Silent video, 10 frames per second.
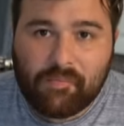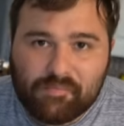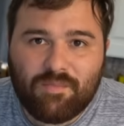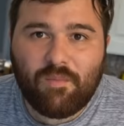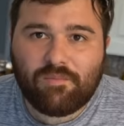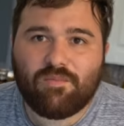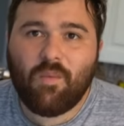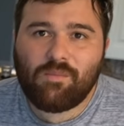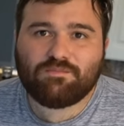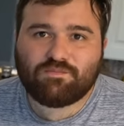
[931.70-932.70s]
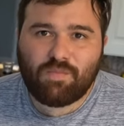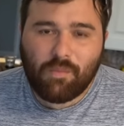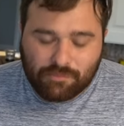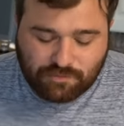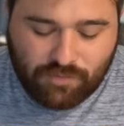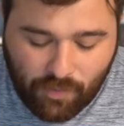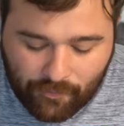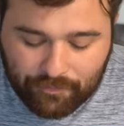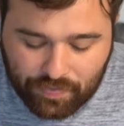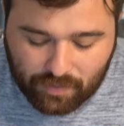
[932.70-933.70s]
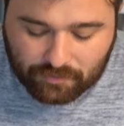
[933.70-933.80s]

eat a whole plate of those times twelve.